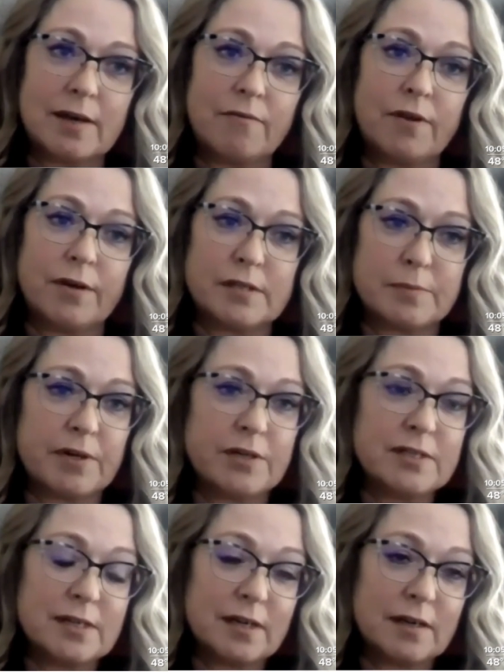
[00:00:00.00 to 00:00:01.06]
if they're
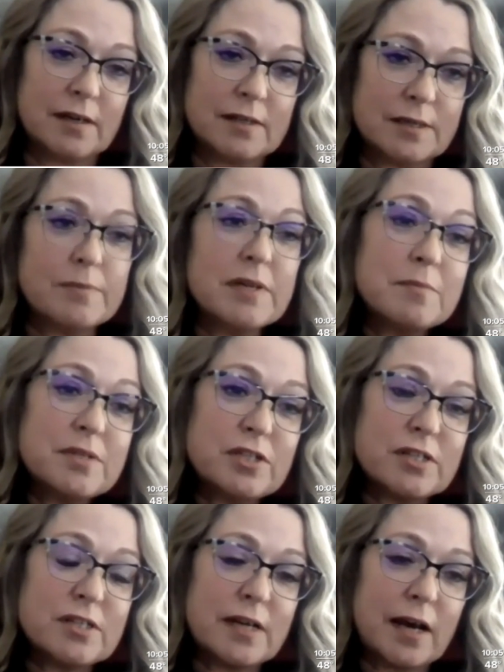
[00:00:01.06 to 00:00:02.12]
experiencing symptoms
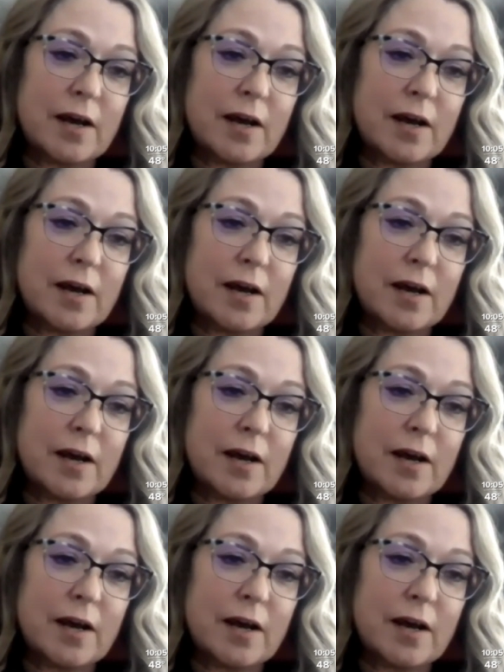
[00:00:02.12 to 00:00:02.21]
just to